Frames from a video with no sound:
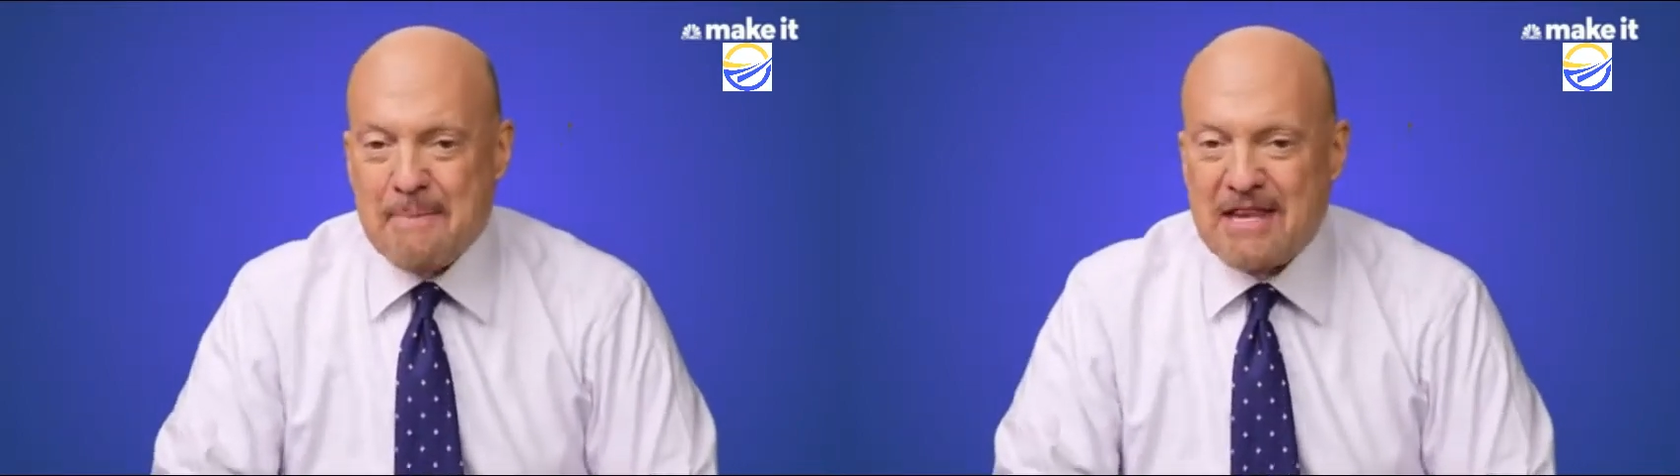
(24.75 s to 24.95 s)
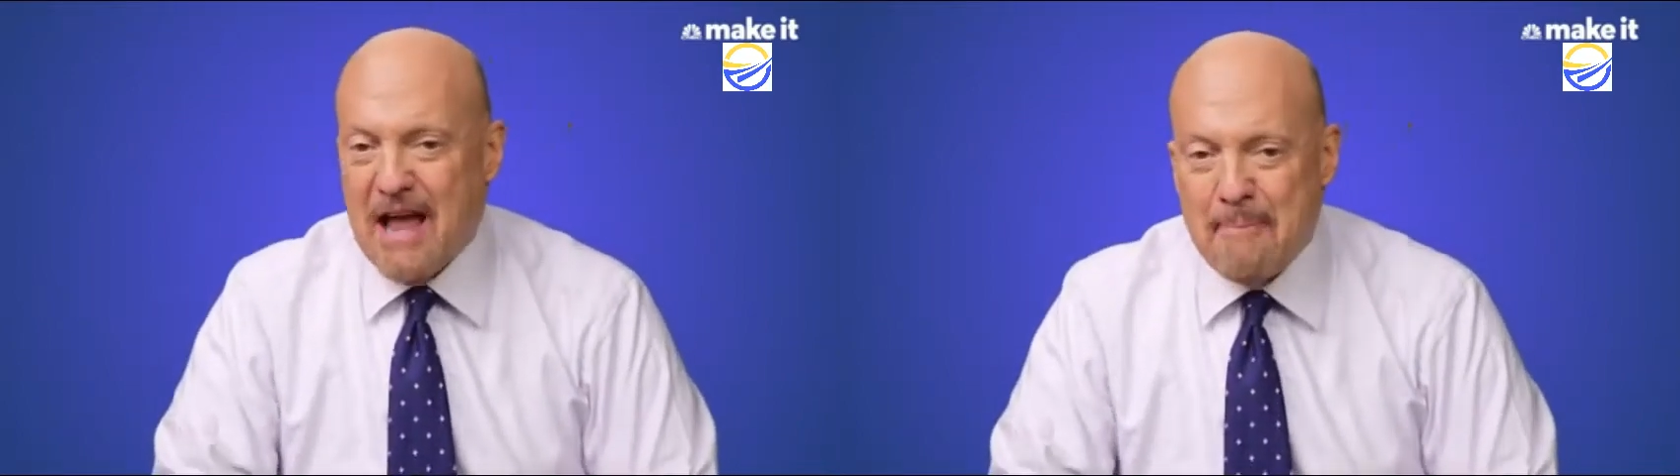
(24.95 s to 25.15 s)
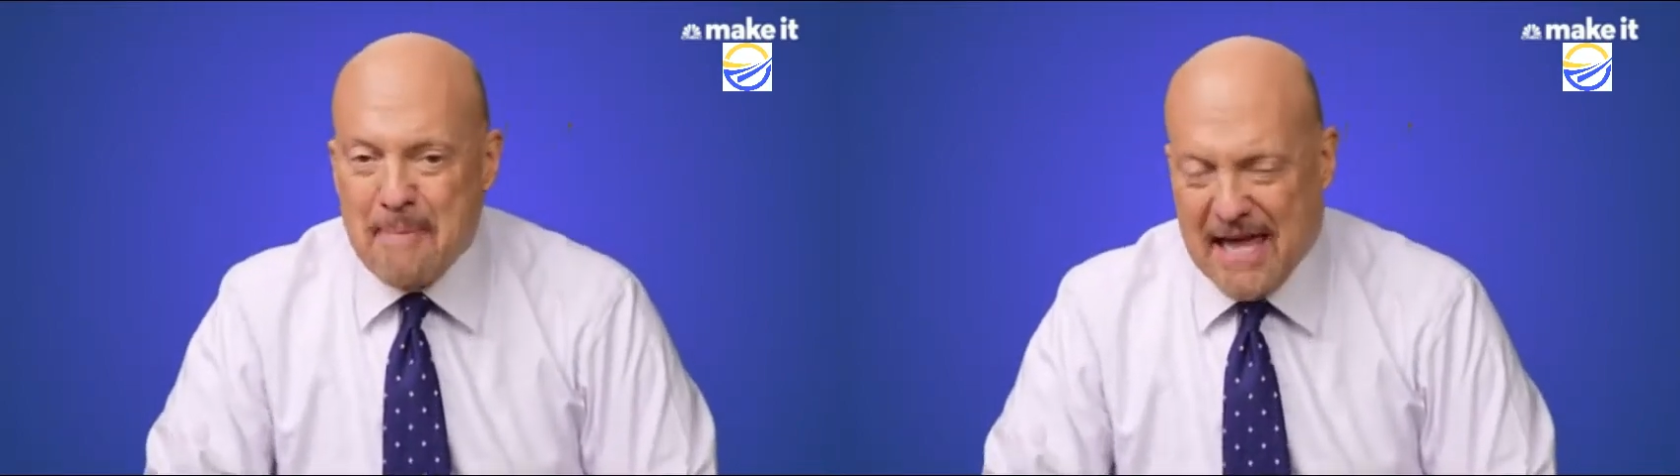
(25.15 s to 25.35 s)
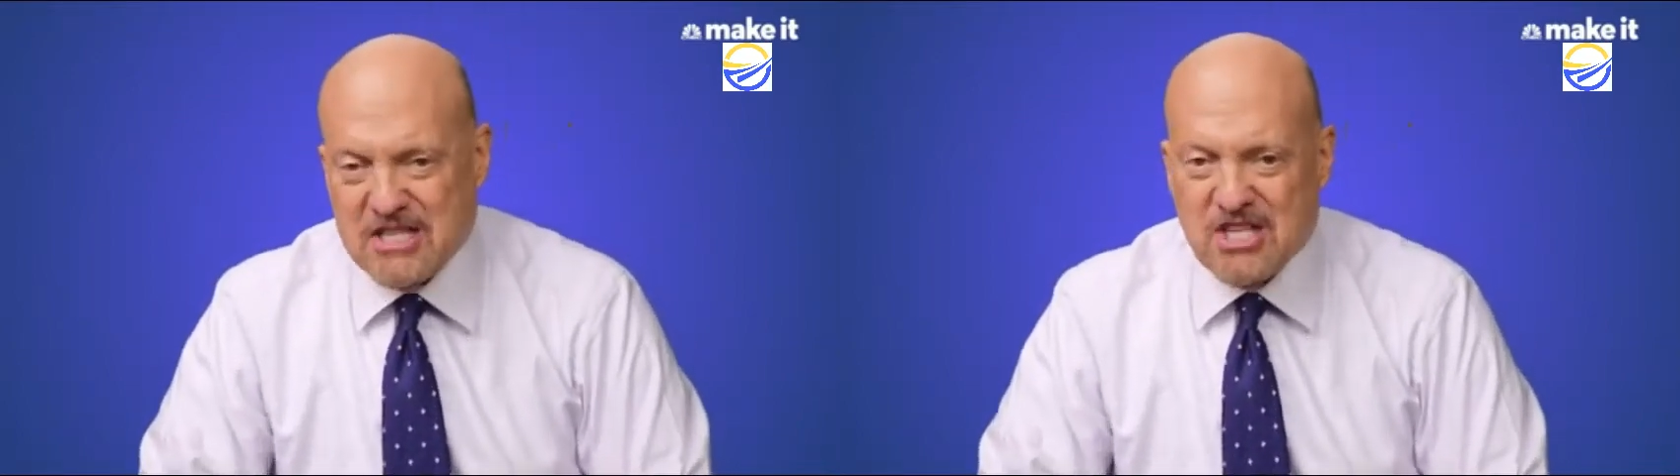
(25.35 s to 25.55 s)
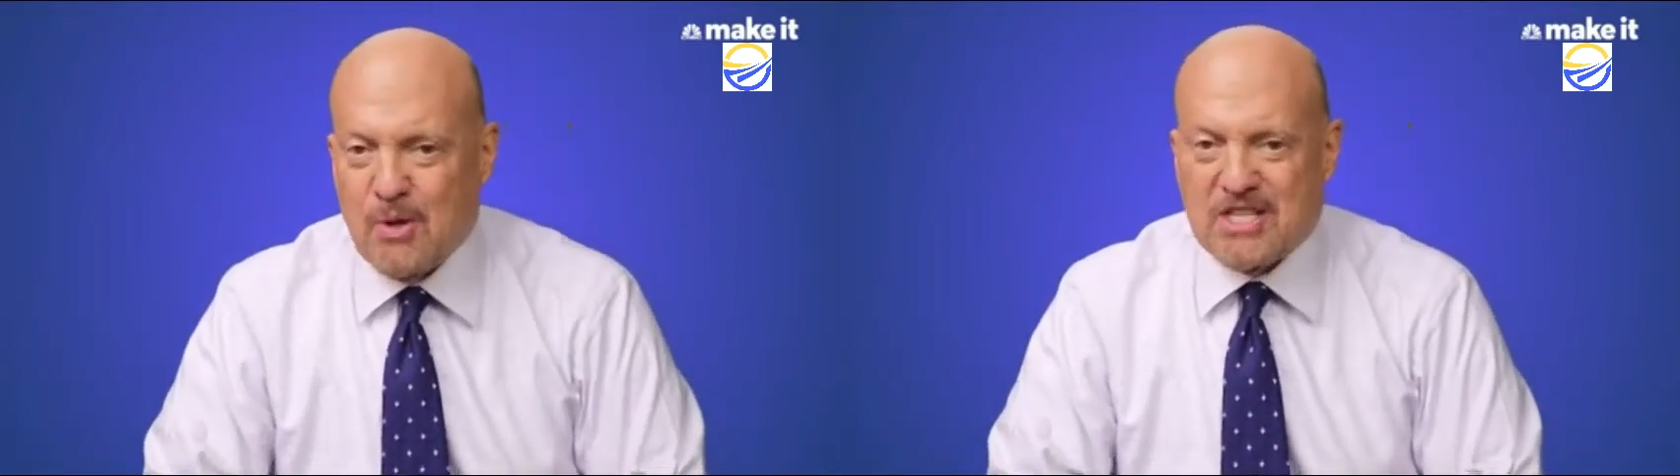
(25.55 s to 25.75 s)
and not make
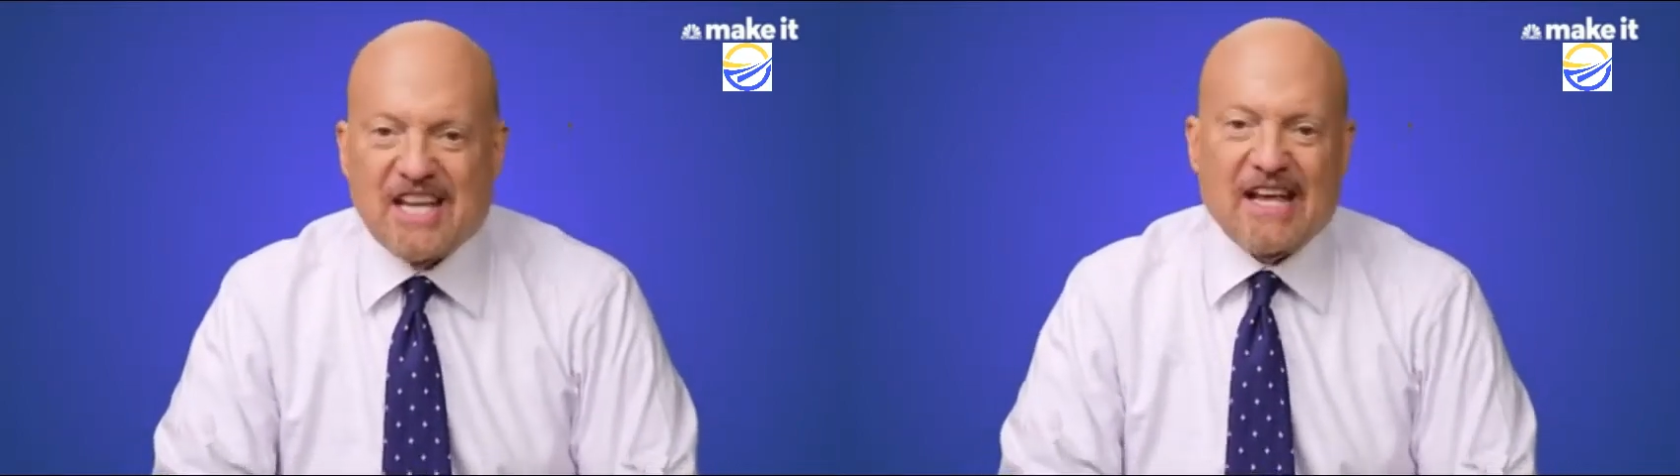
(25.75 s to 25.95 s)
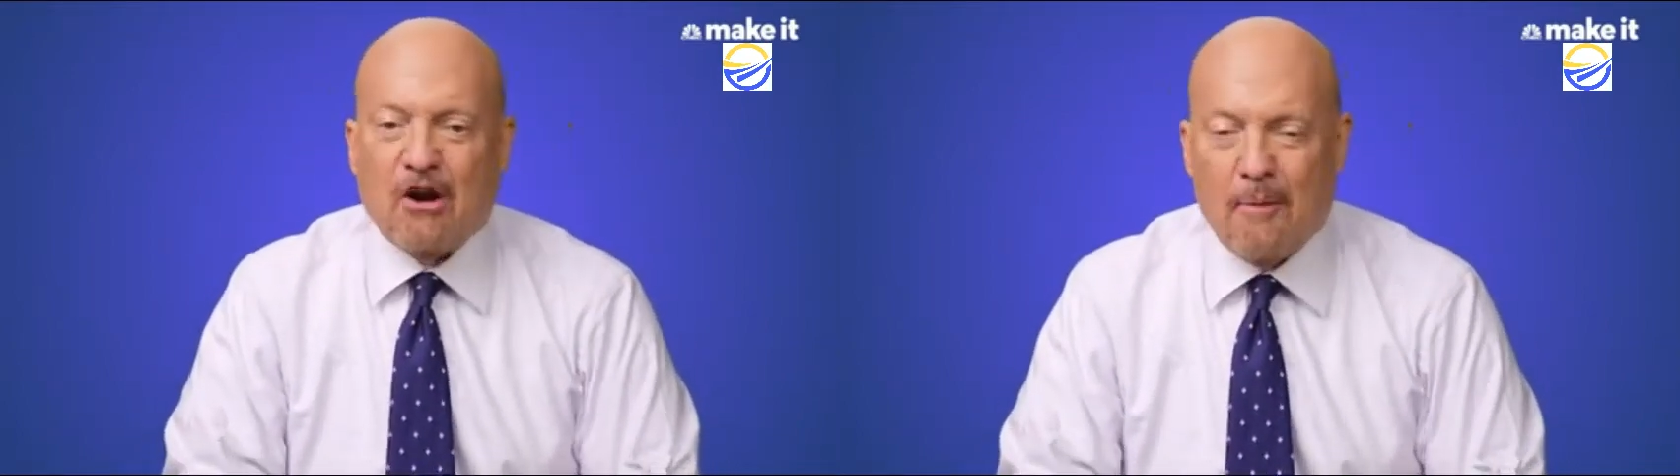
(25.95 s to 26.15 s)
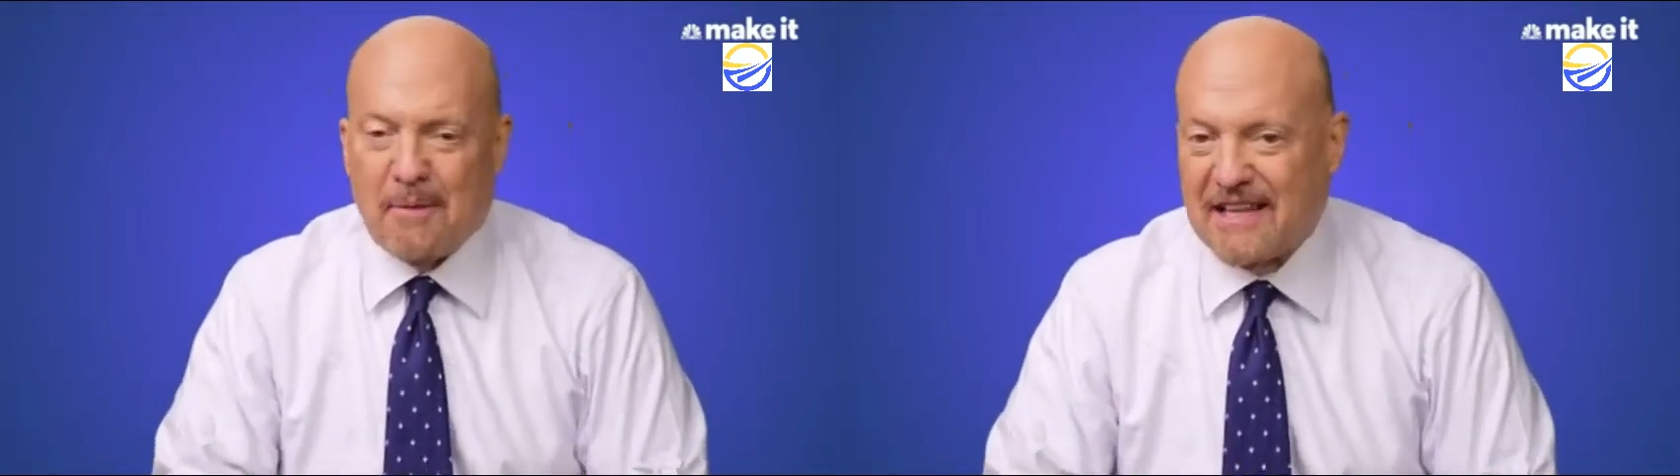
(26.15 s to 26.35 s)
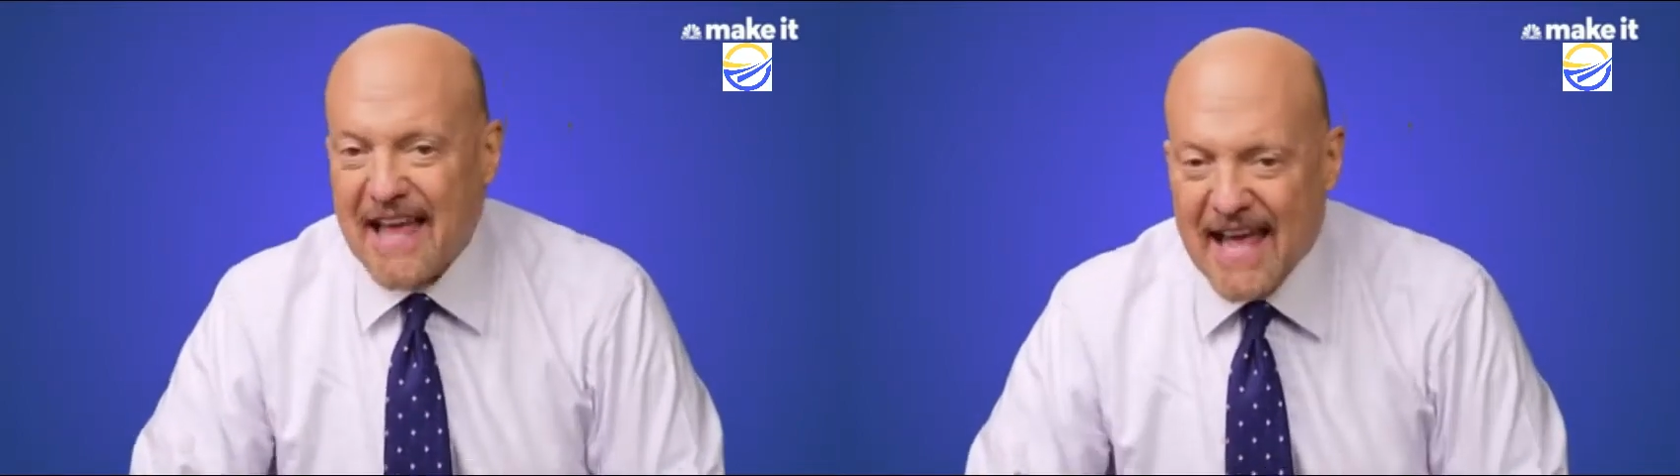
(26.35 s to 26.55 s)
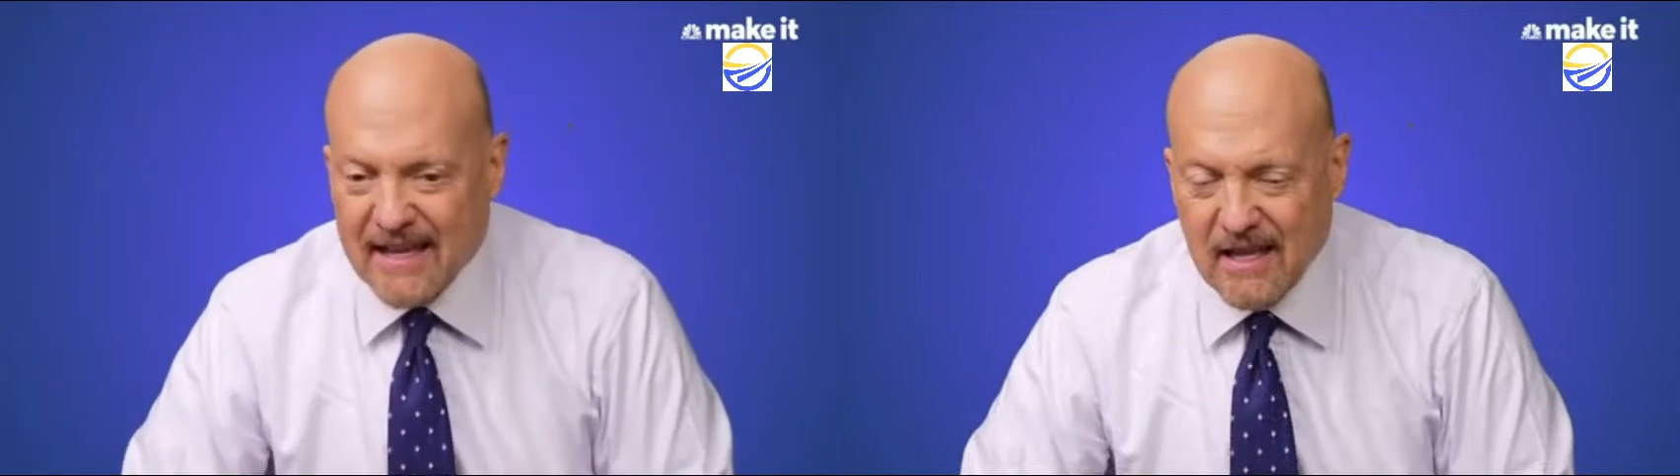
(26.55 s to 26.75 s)
it so it's like an arm and a
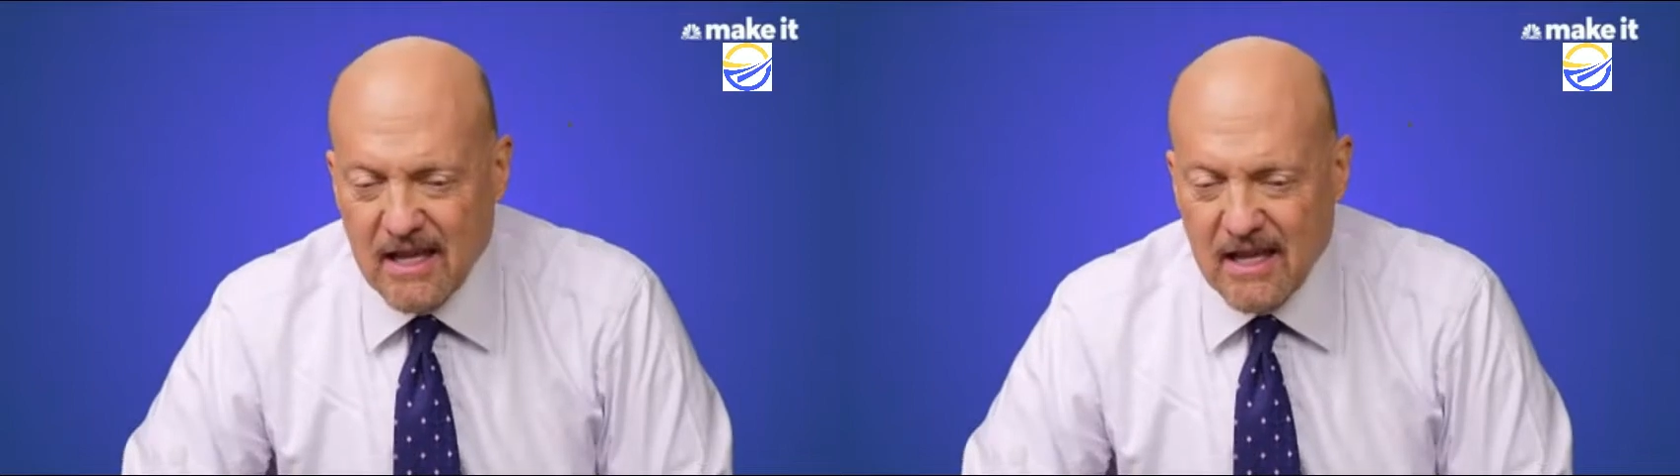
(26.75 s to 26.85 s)
leg.